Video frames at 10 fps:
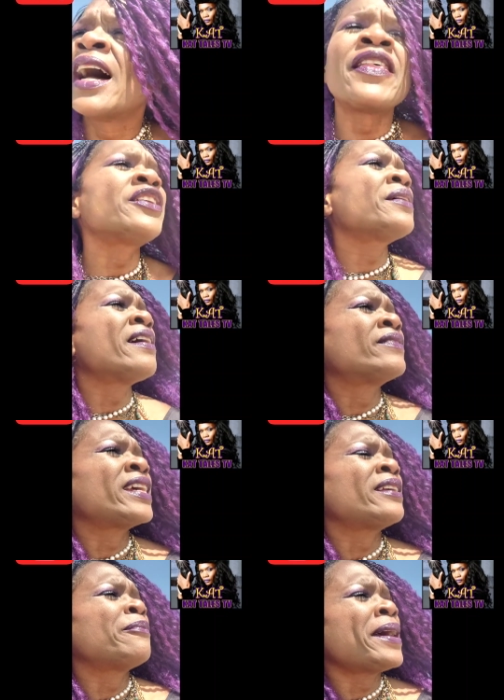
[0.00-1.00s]
And then you have
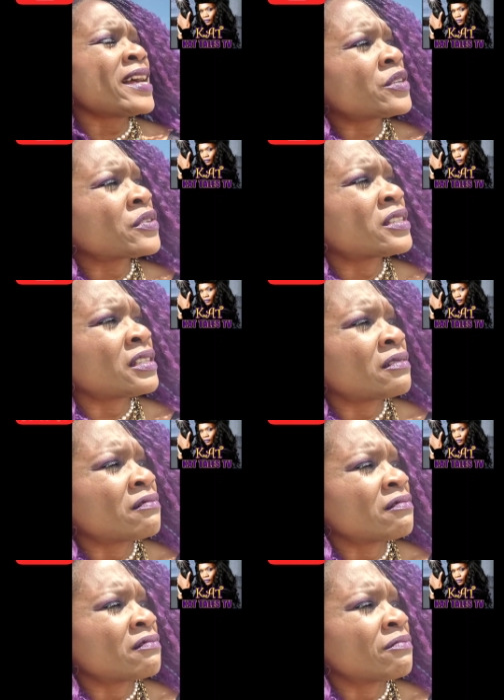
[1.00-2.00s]
Danny
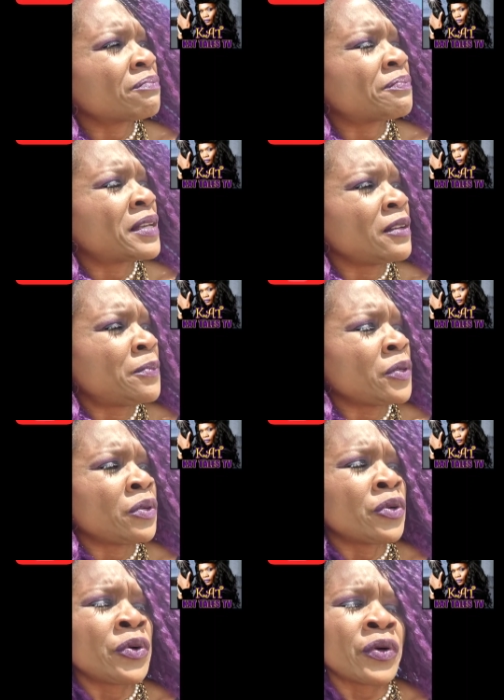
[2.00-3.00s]
Masterson
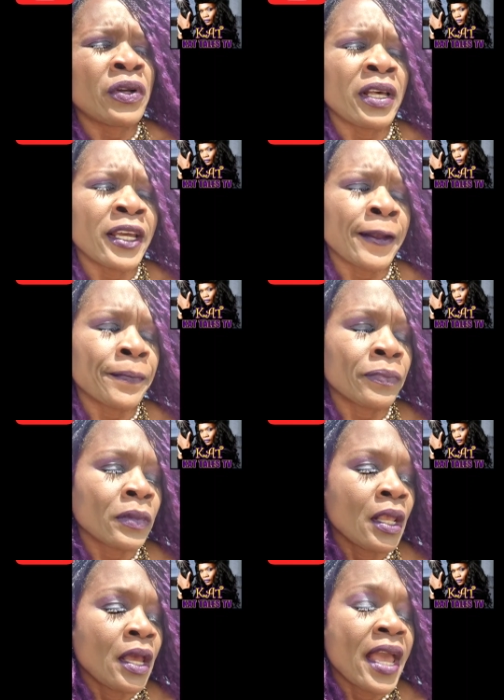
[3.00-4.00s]
people who are like,
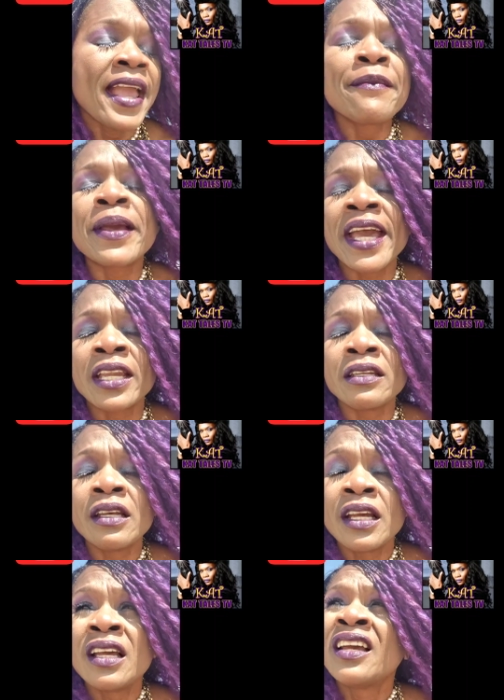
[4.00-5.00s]
hey man,
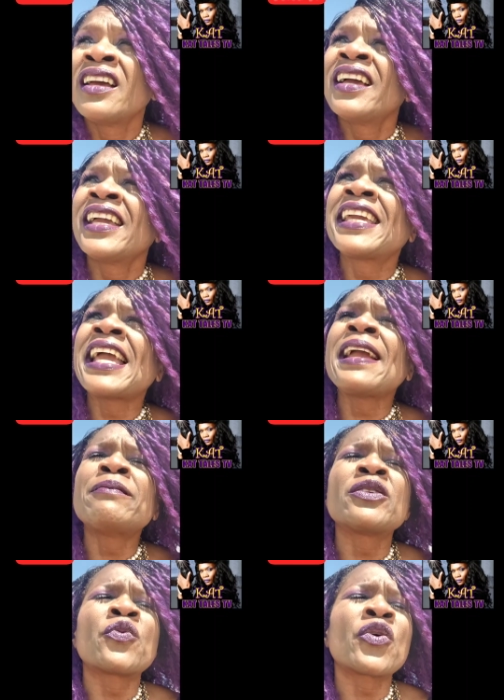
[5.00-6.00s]
he
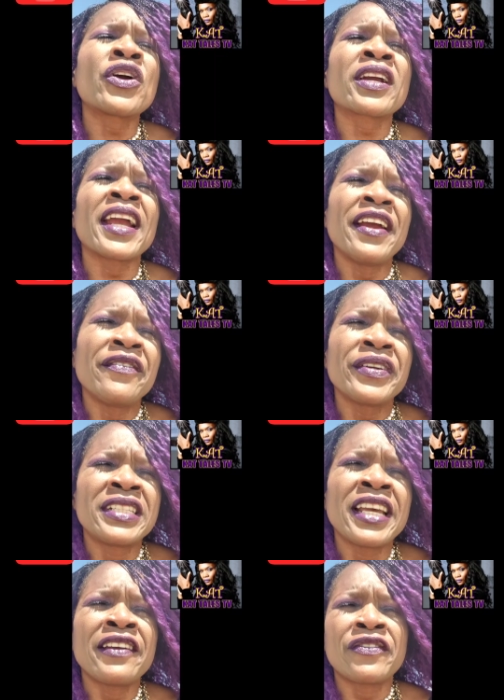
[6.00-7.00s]
came to work every
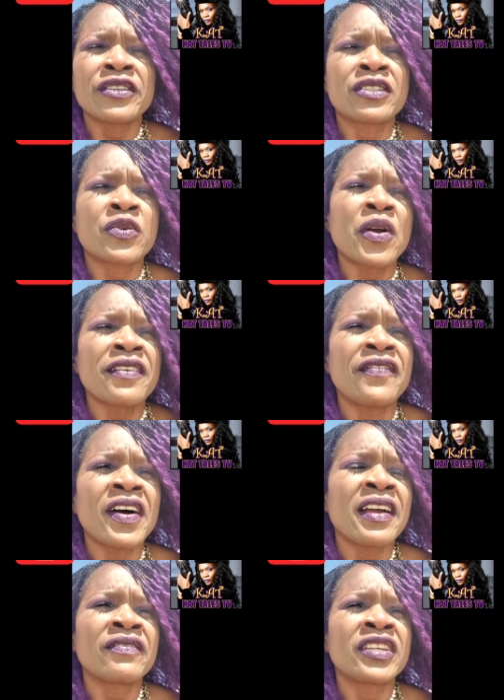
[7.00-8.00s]
day for
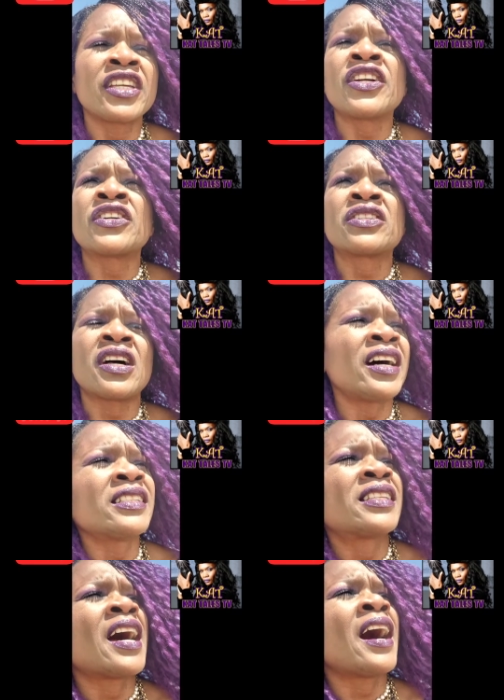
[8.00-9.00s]
25 years
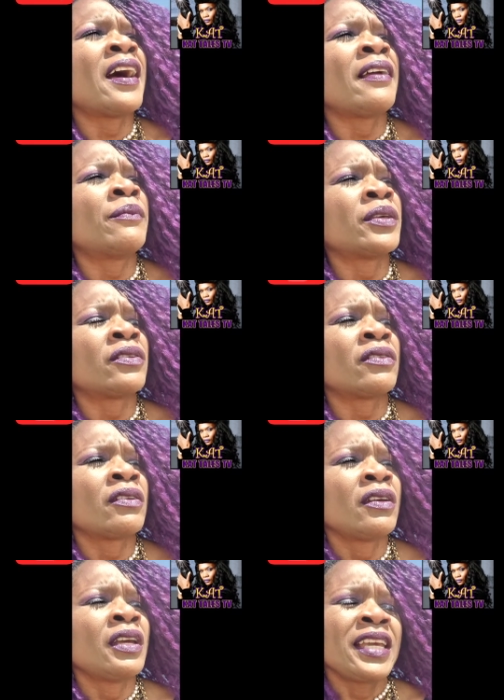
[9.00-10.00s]
on time
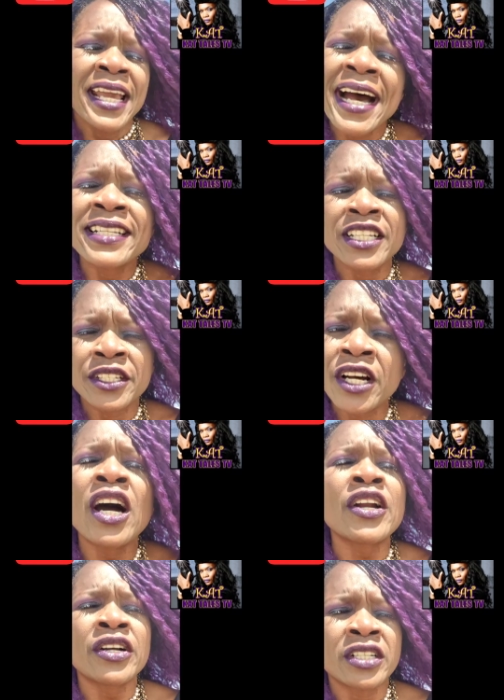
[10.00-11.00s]
and he has a
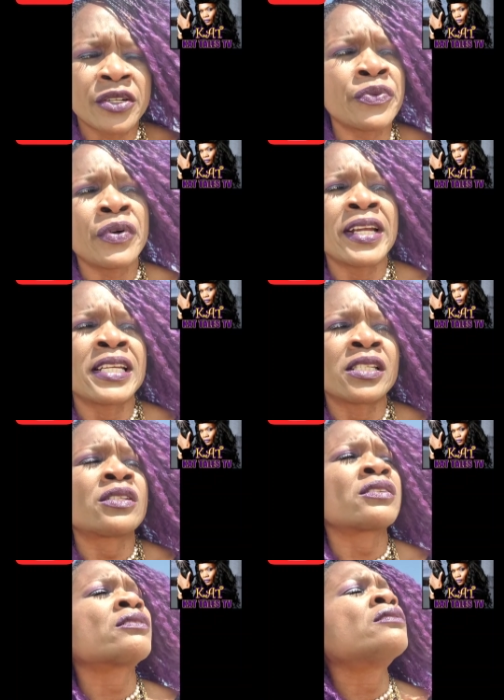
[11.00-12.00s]
daughter to
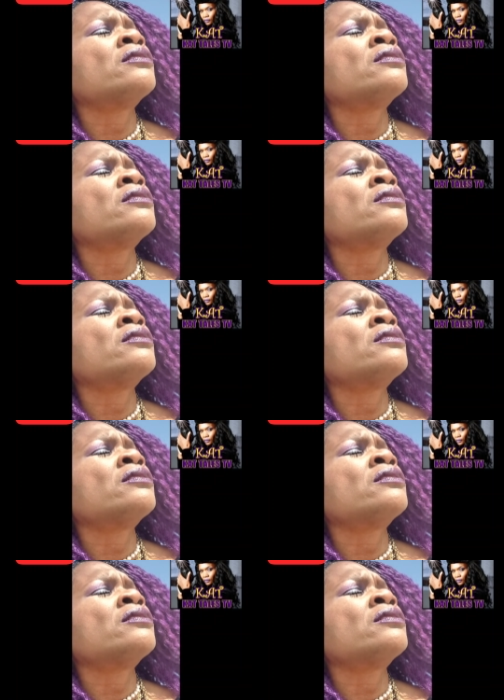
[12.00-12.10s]
raise.